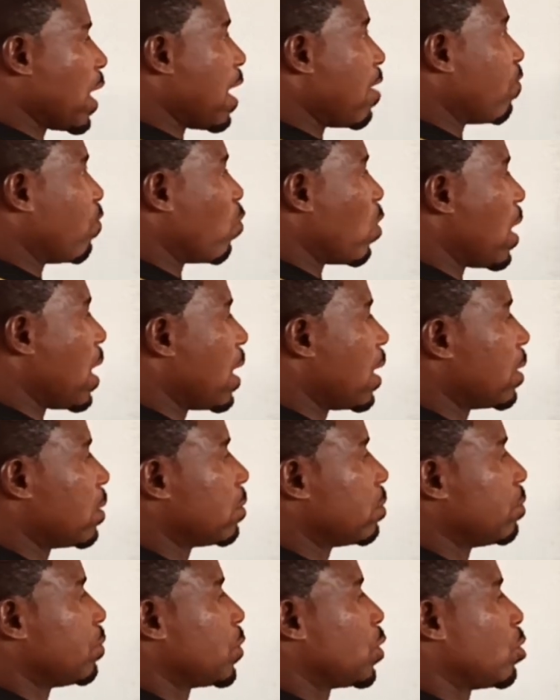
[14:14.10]
So we have
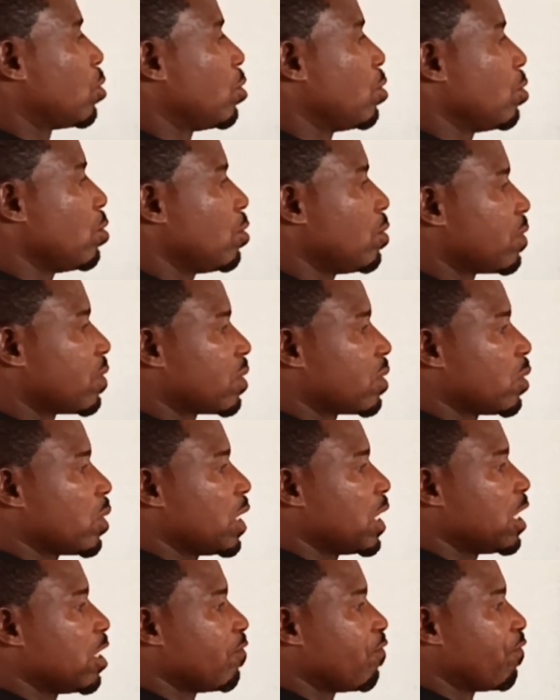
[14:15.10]
1,
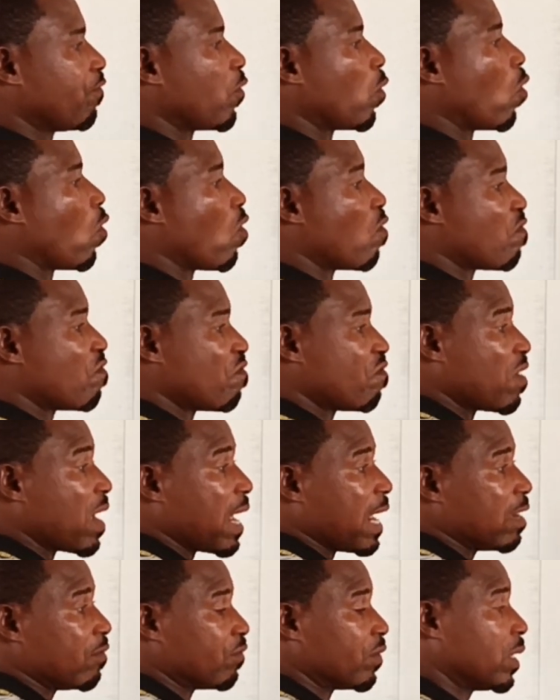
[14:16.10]
2, 3, 4,
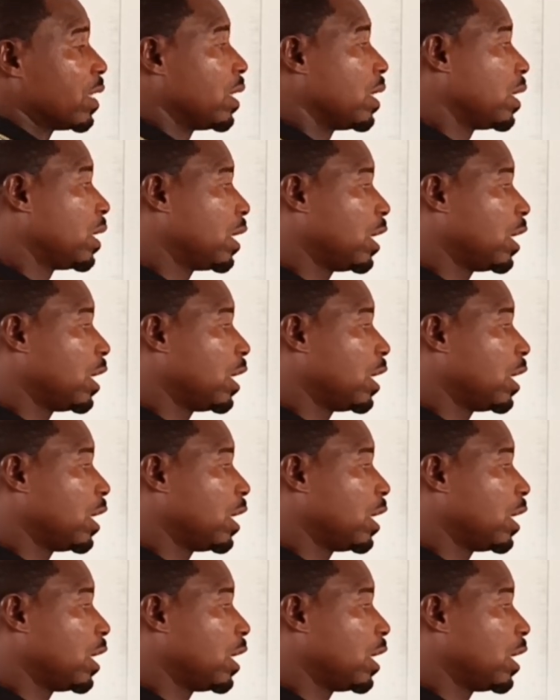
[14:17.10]
5.